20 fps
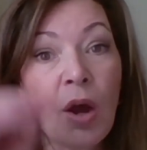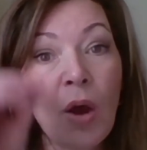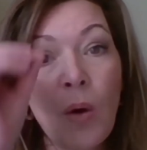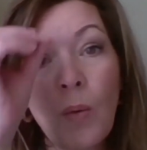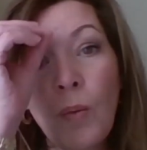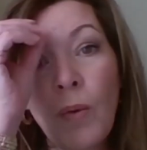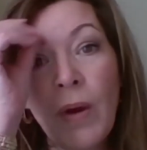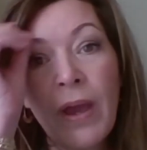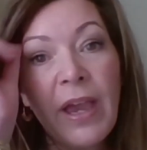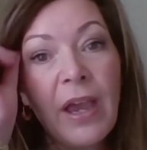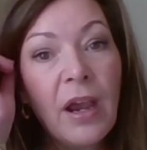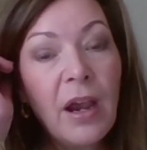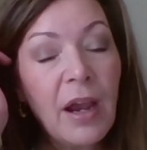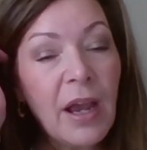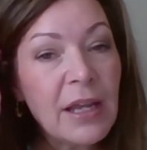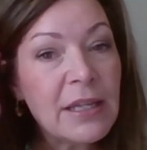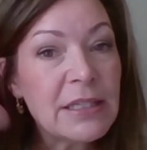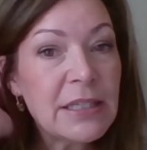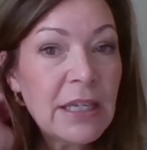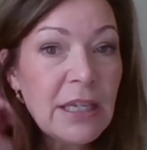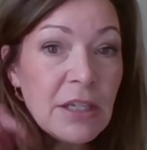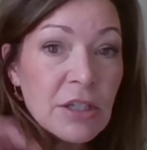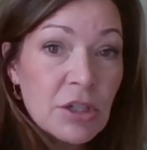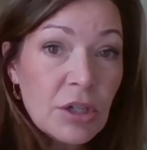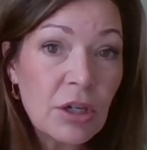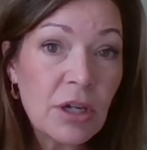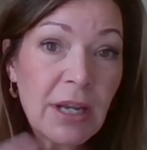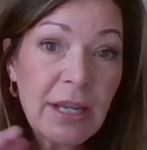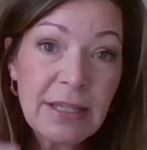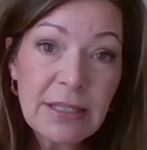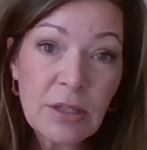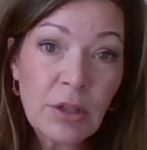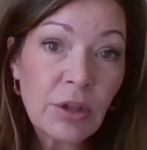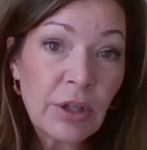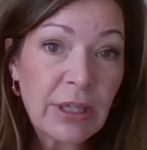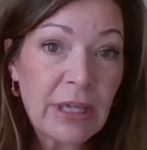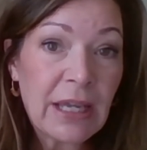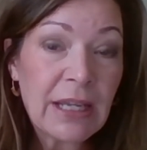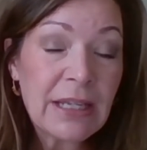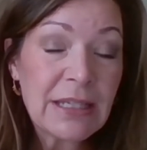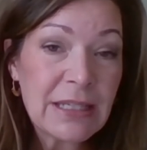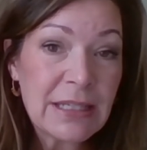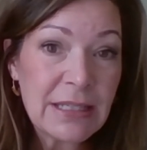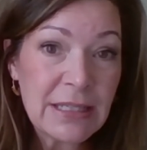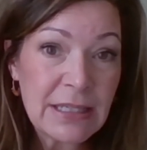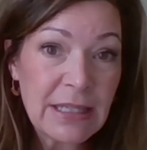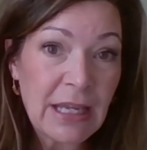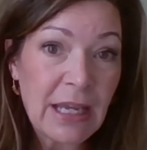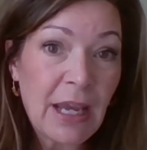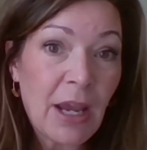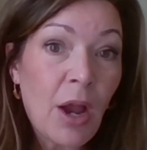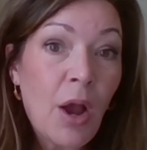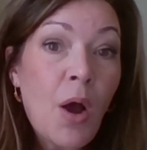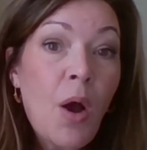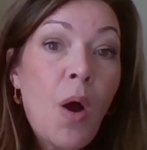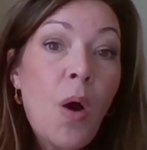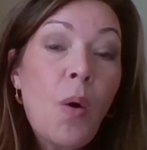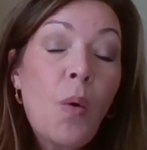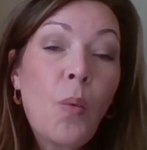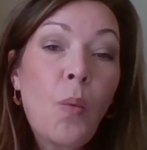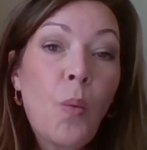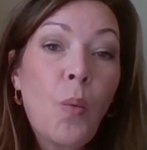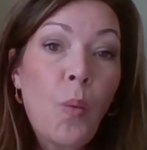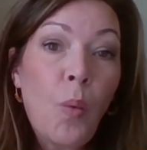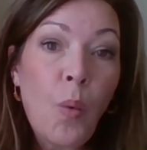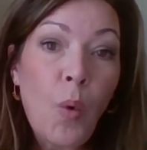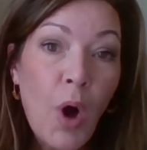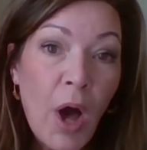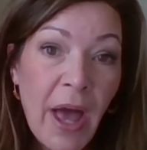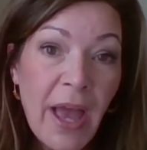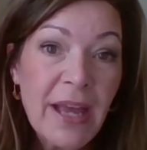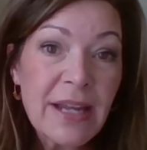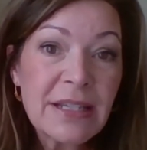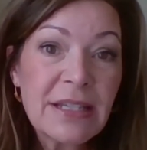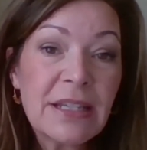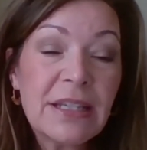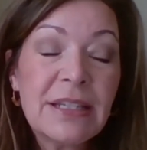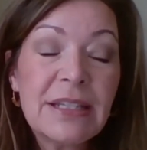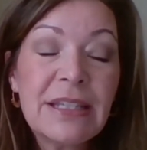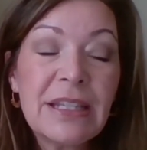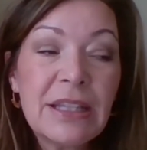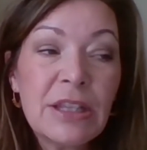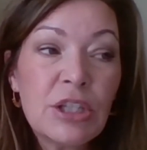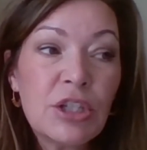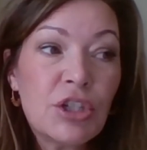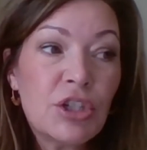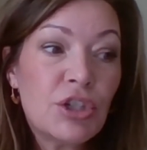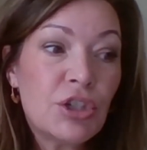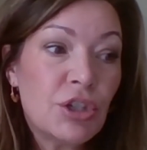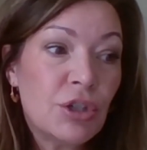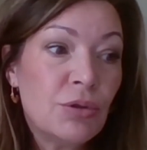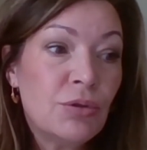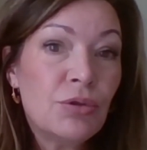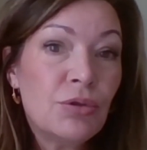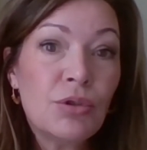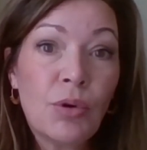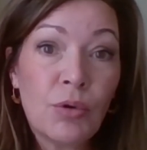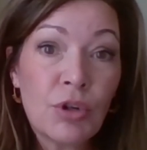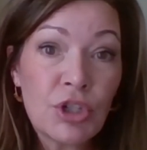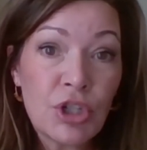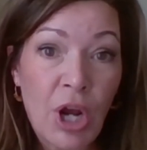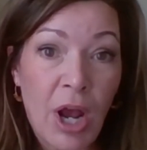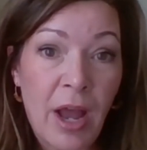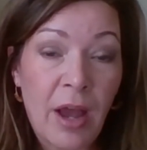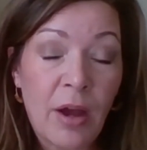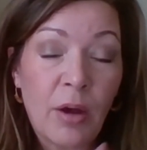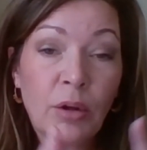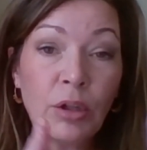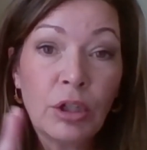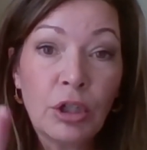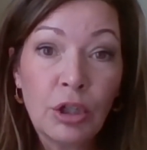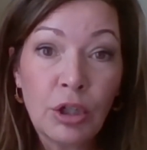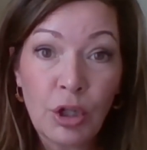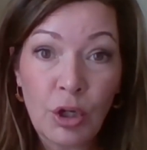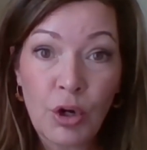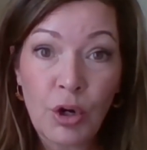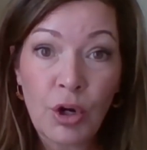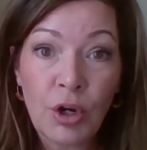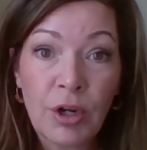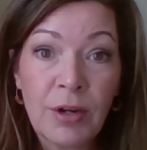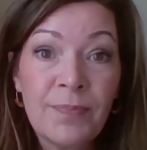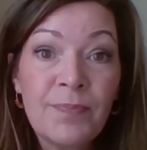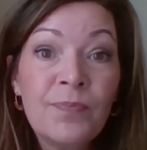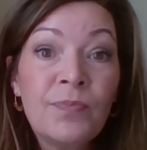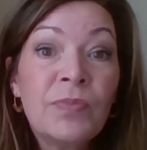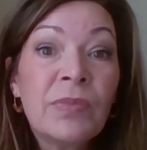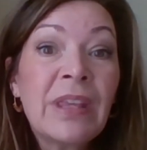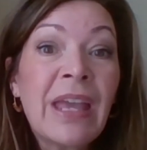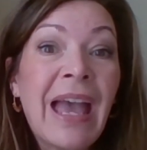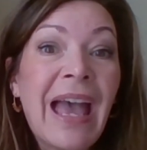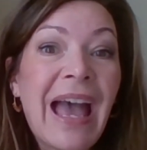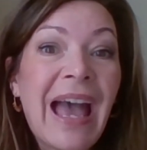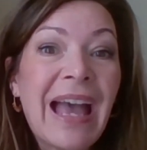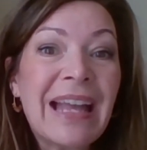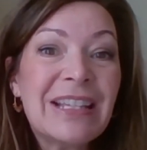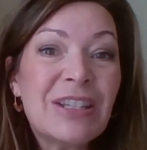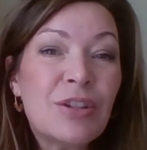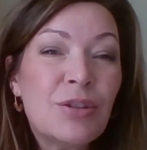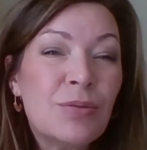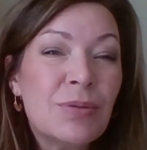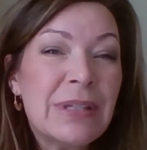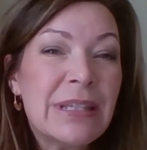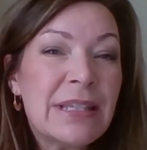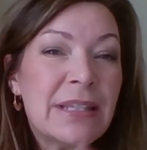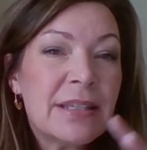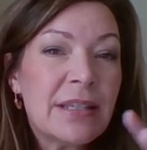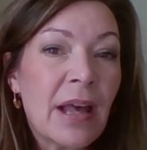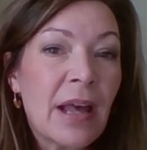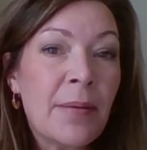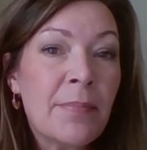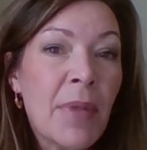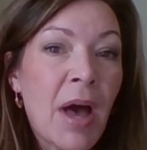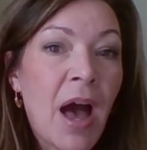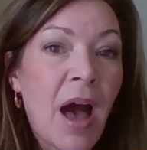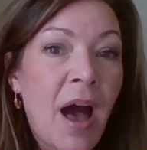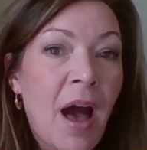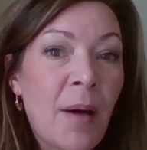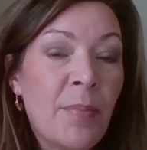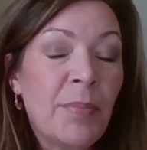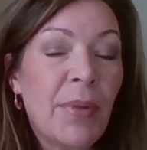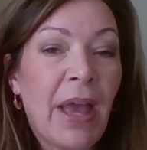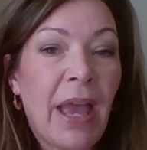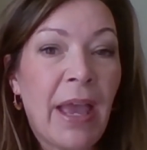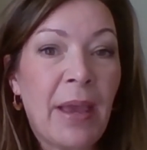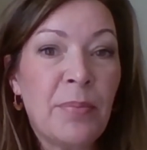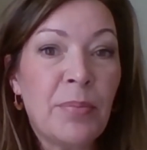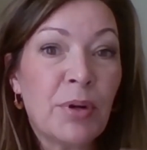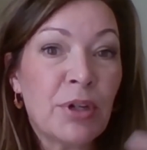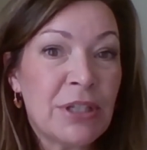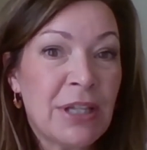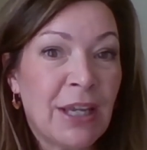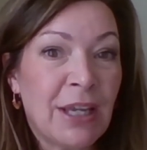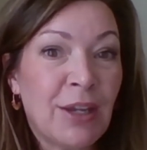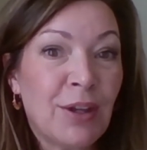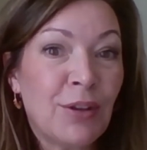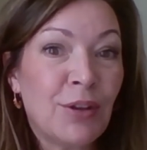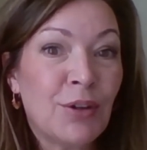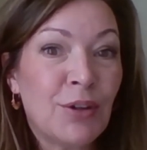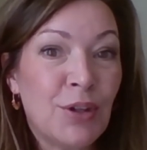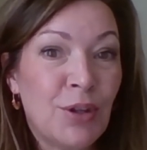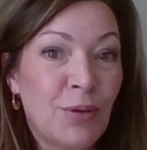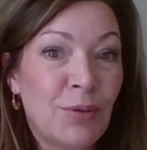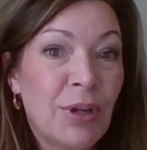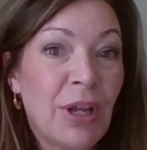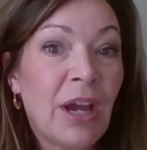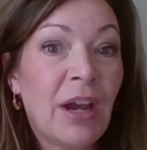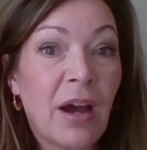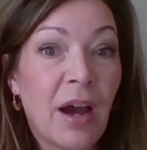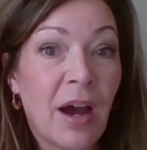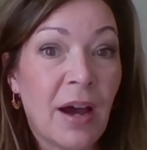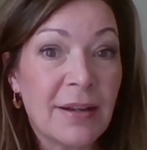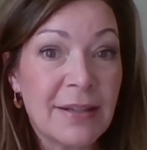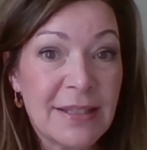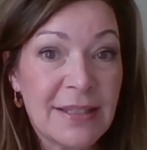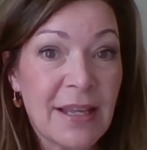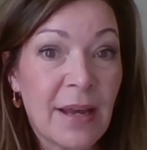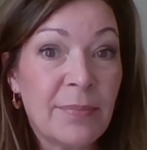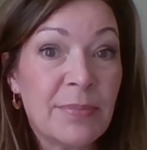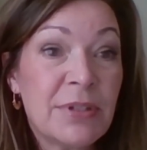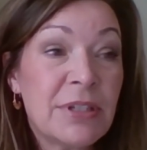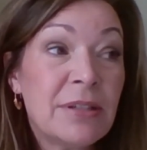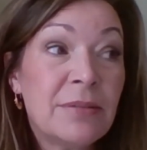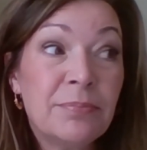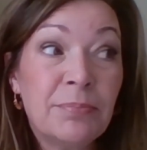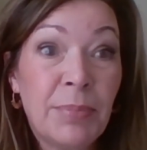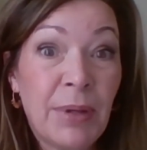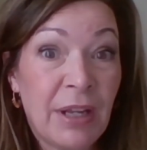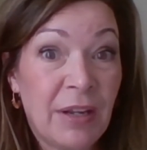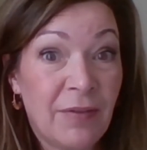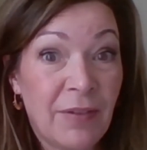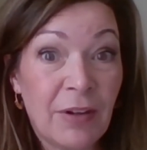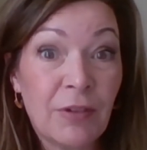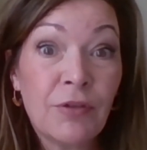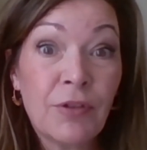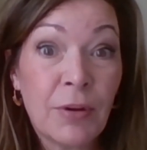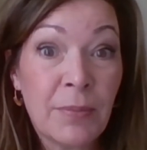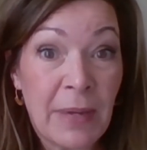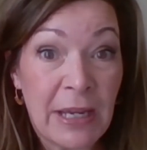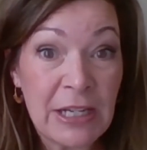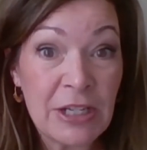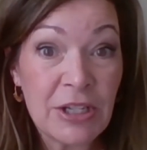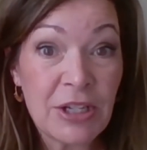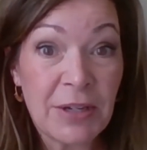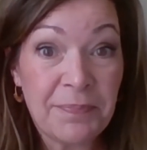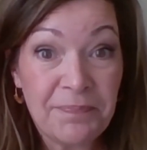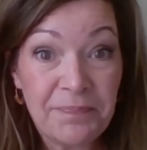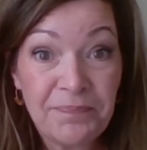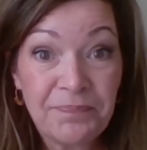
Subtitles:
where a teacher is looking to see what did the student or child learn to sum up a particular unit, concept, bit of information.